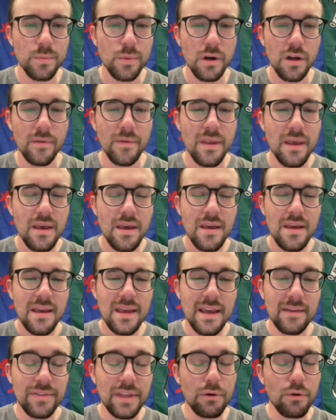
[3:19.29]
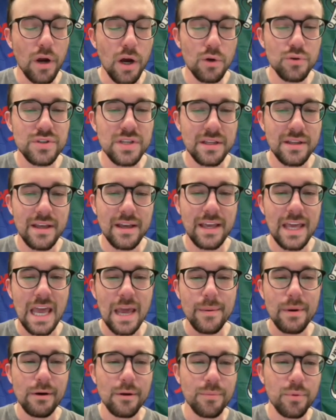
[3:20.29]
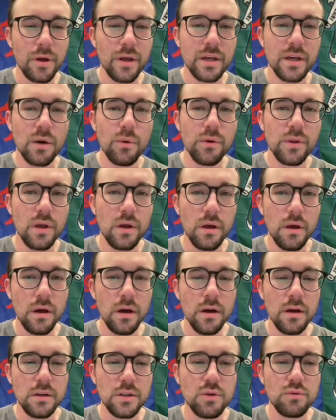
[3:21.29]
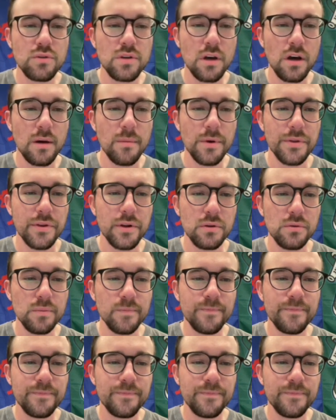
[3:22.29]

But if they were hosting that game, I would probably go with Utah, but they're